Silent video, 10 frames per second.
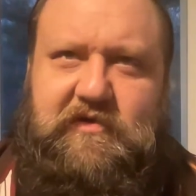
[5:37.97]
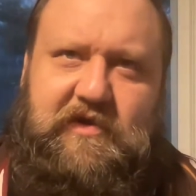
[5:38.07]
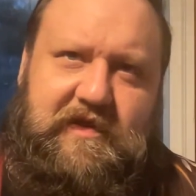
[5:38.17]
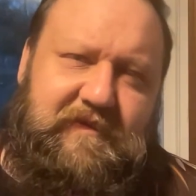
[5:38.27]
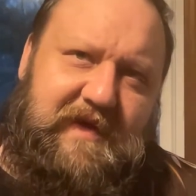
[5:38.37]

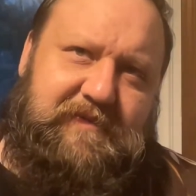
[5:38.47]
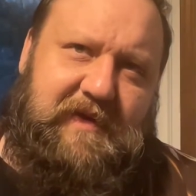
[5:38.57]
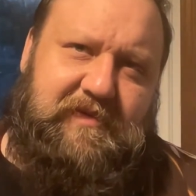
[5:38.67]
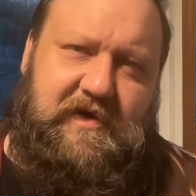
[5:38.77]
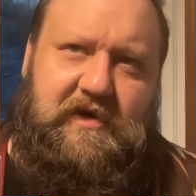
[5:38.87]
order to make
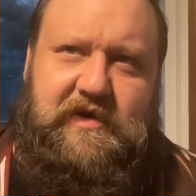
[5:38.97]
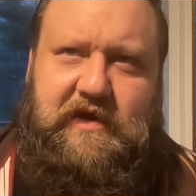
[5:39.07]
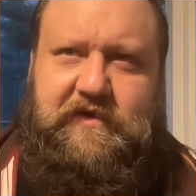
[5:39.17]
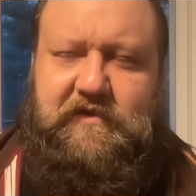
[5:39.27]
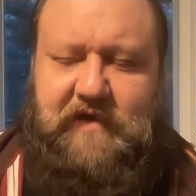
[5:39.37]
people go
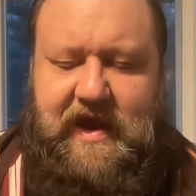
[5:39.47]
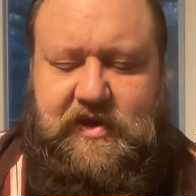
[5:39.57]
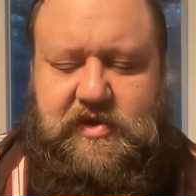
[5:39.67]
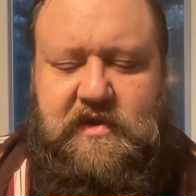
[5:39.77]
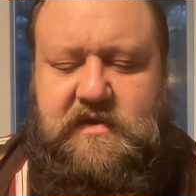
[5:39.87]
another
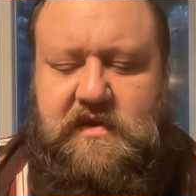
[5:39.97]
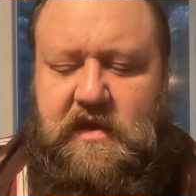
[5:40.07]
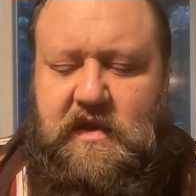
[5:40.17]
direction.